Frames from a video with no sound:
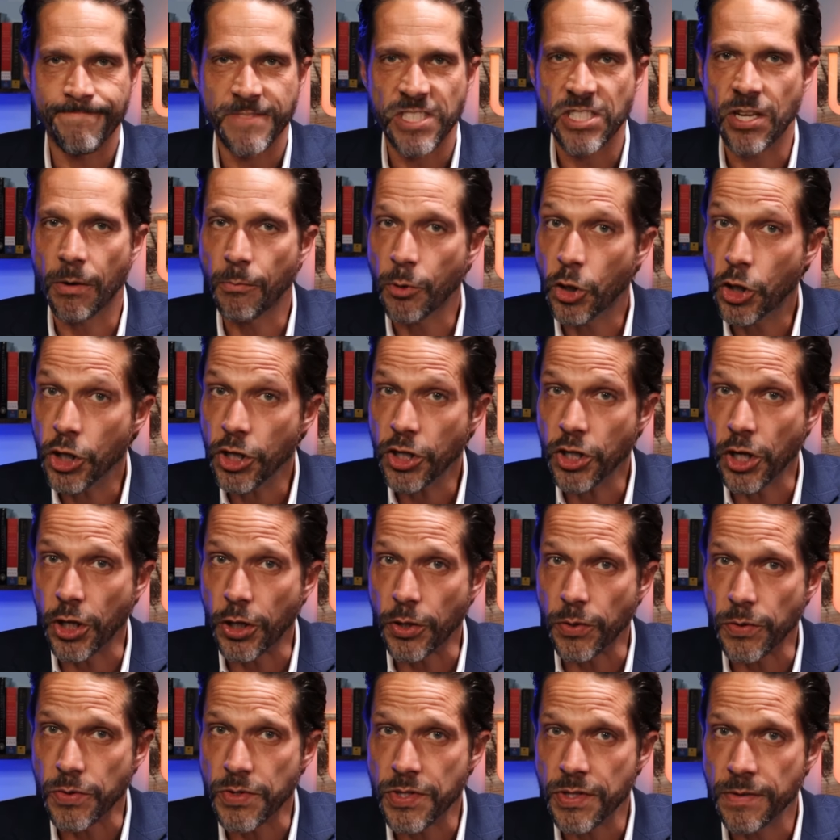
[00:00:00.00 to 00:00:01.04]
Some good
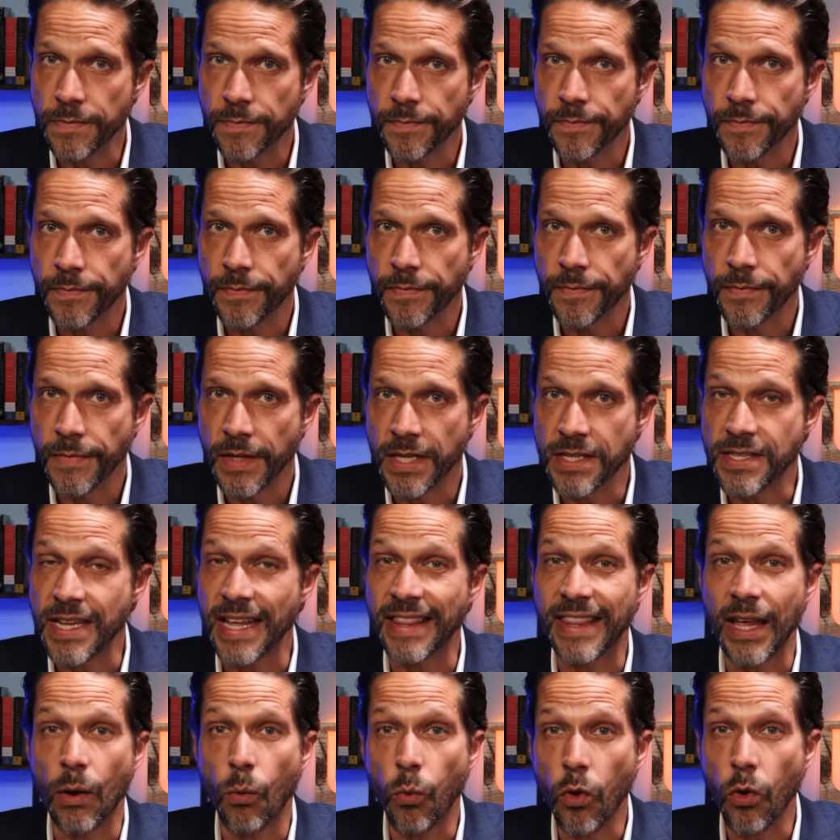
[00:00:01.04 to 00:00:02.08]
news is
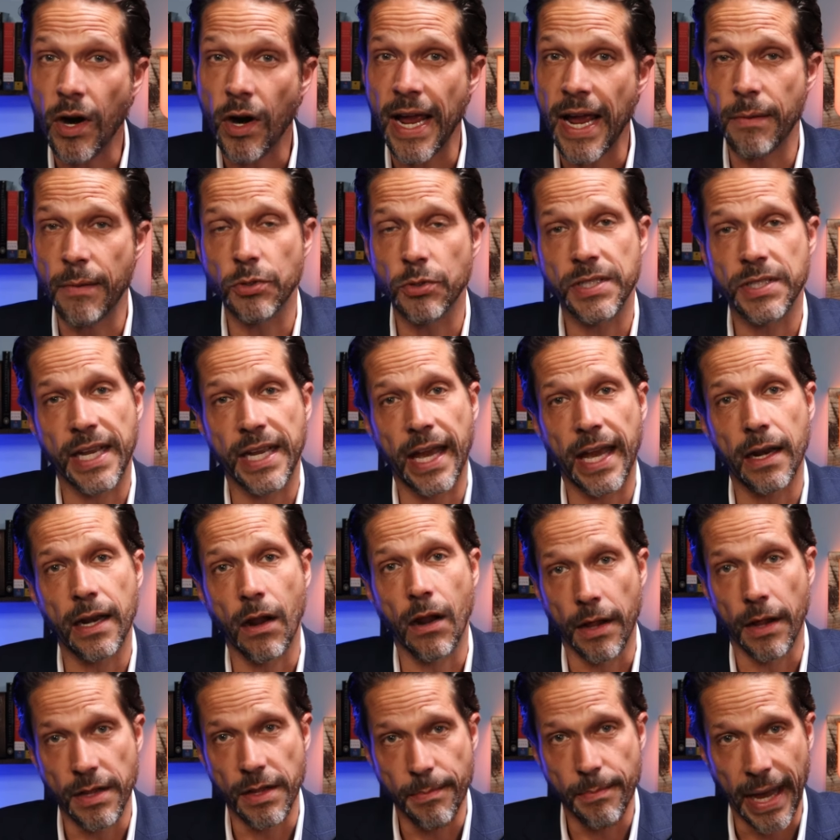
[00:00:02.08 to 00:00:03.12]
that they were able to get
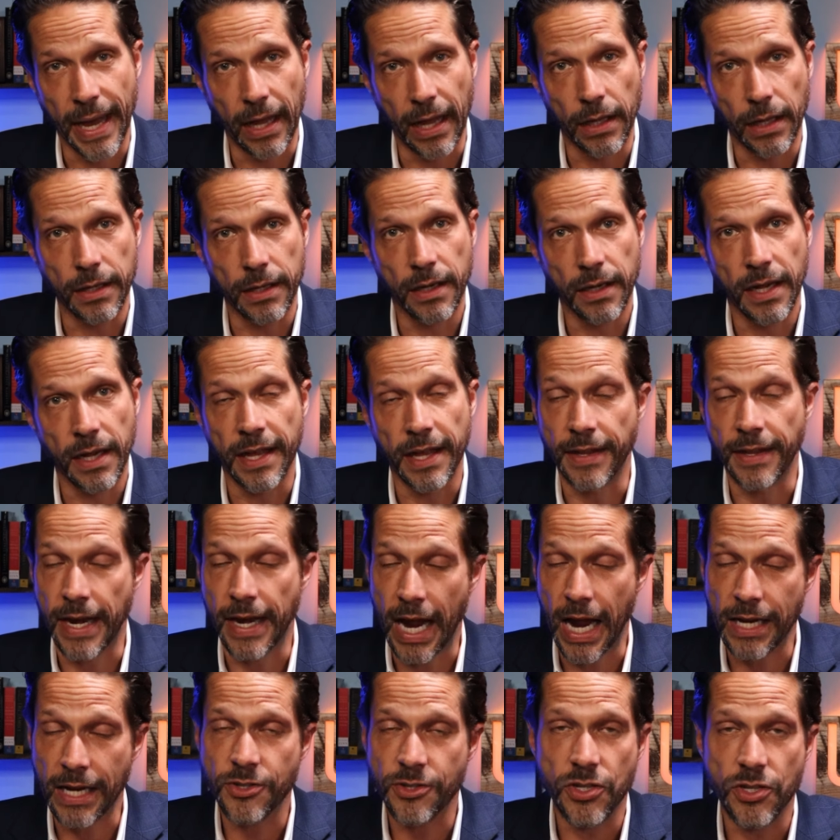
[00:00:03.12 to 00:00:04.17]
on the ballot in the
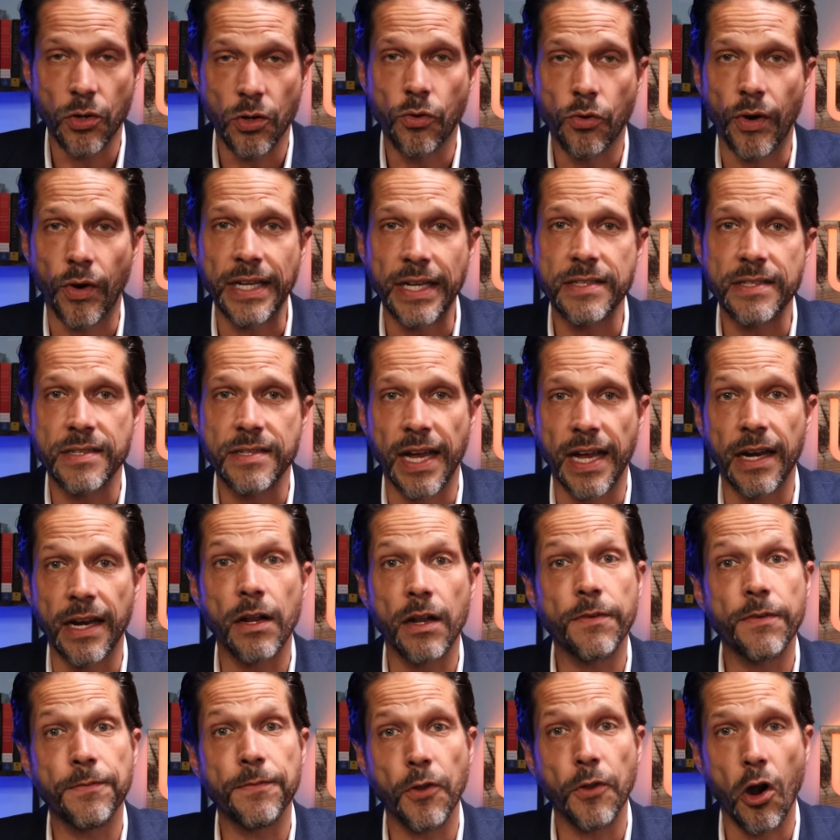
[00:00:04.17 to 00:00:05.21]
not-so-great state
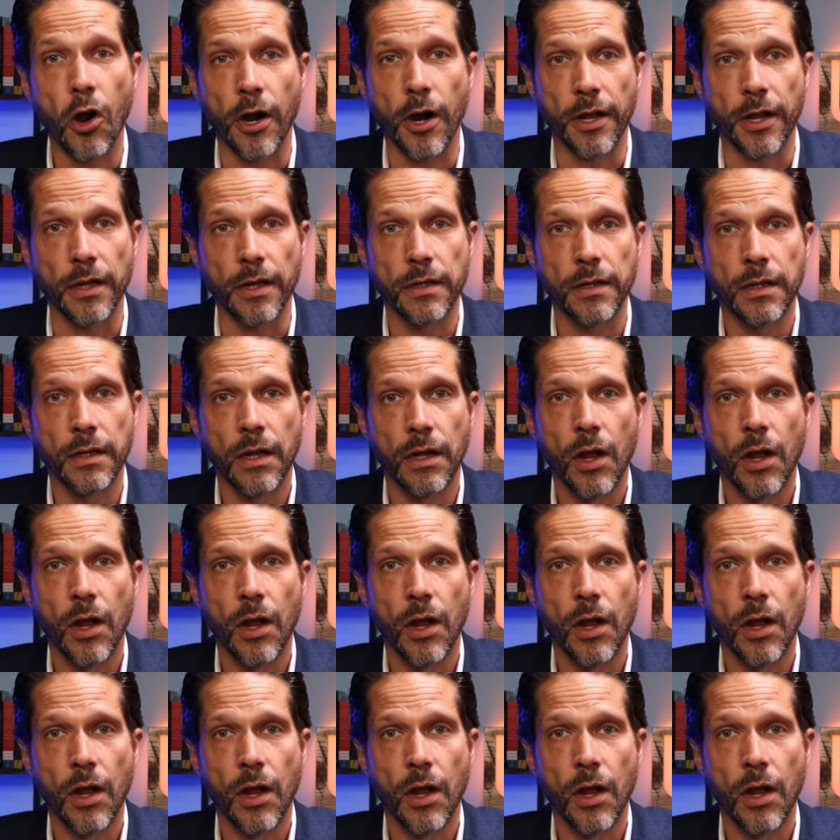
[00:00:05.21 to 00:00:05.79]
of Florida,